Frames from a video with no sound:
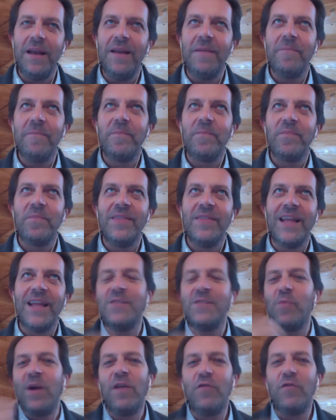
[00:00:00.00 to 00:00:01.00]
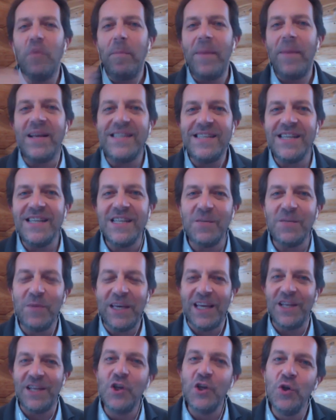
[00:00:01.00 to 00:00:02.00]
that's one of the best things we
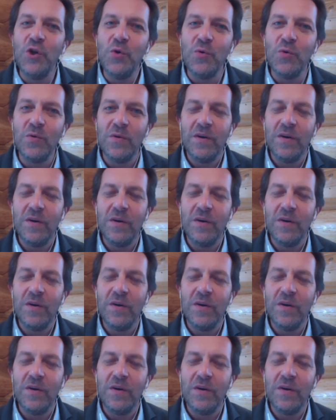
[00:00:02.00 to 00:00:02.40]
can do